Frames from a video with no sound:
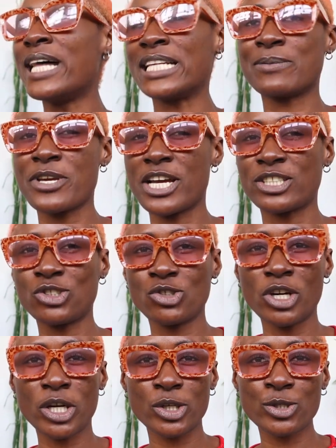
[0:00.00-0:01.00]
that's where you are
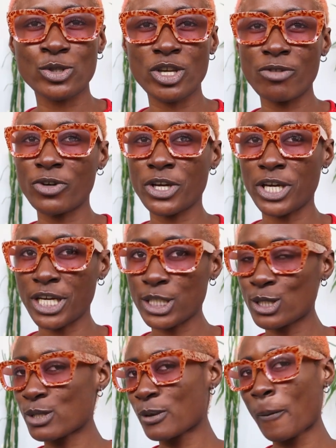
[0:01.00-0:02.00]
struggling to even
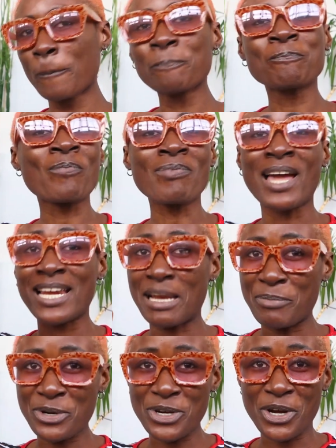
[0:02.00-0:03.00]
get to,
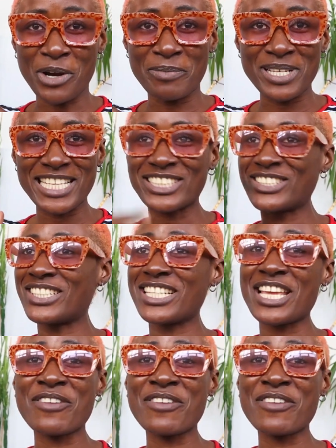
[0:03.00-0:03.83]
let me know in the comment section.